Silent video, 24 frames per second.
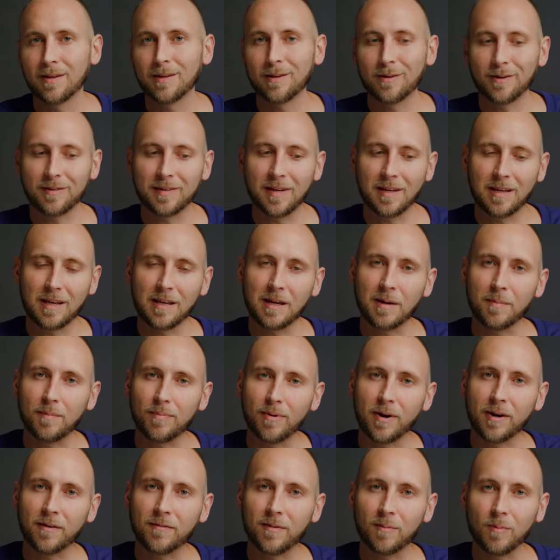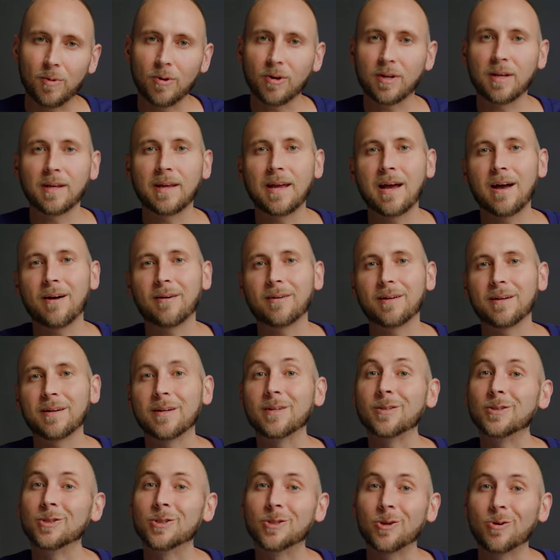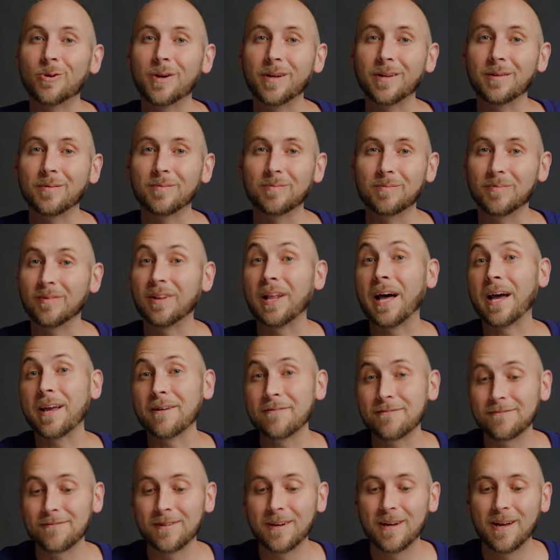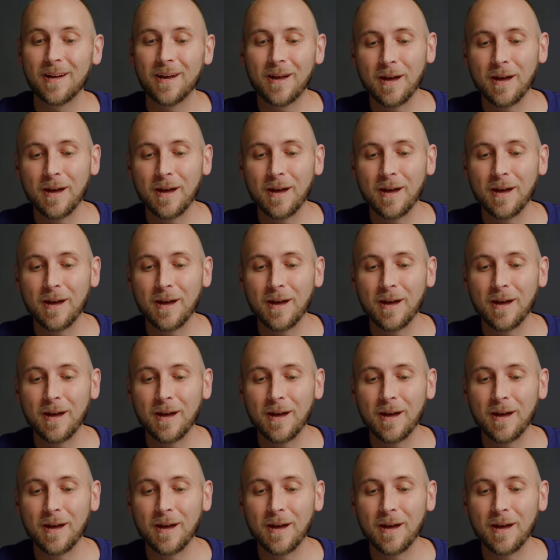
you know, taking a break from working out and enjoying life.